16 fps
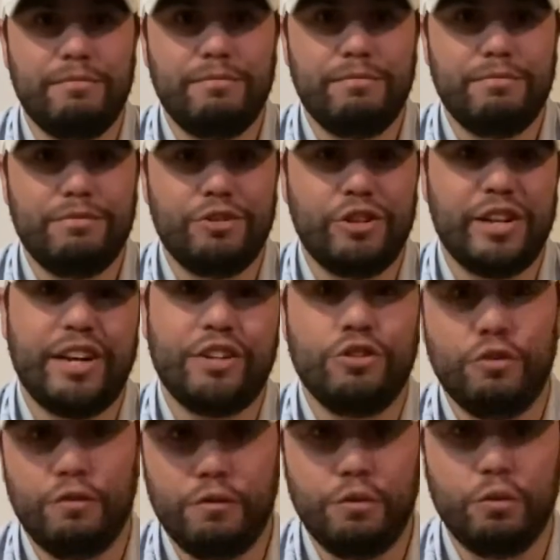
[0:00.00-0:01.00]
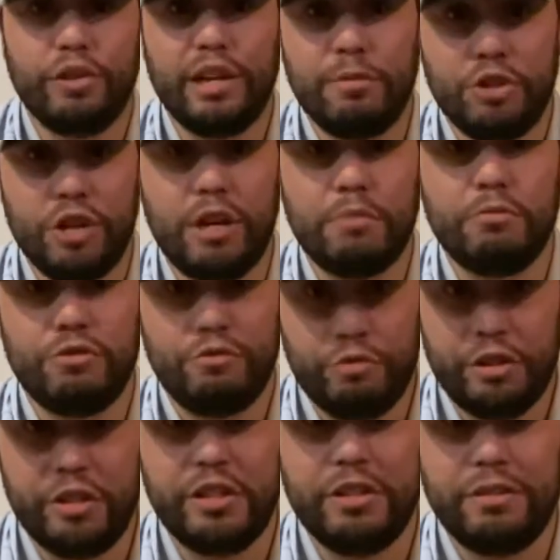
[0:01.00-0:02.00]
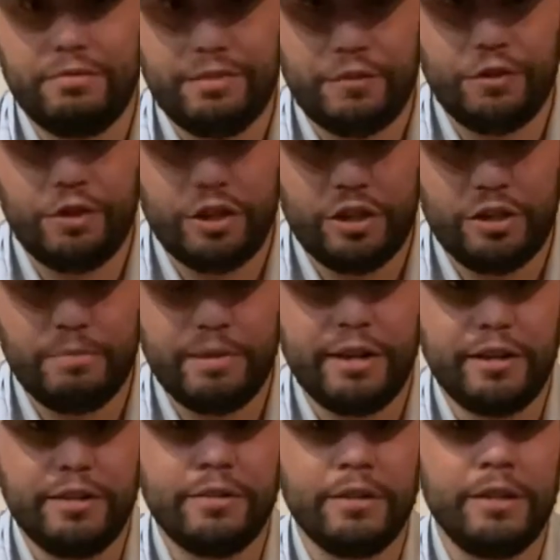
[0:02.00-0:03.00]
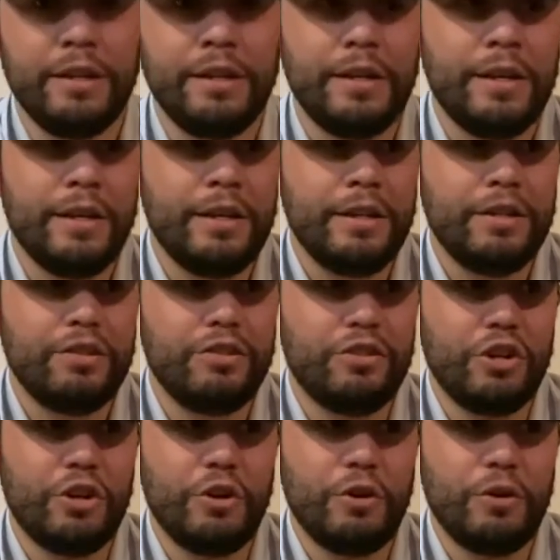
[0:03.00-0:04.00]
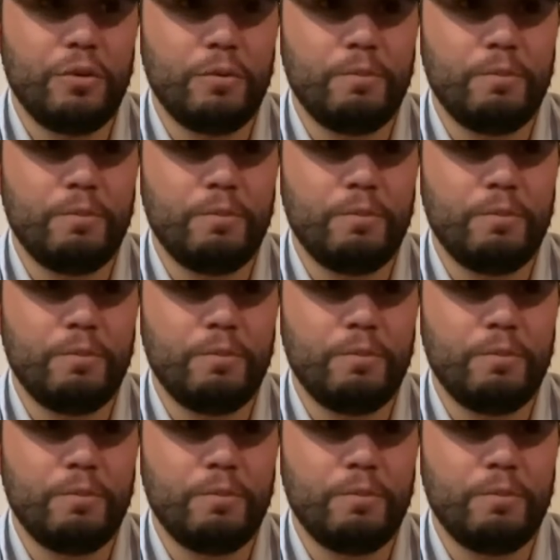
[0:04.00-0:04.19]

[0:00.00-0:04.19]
So I got 2 full-time jobs, really, if you think about it. So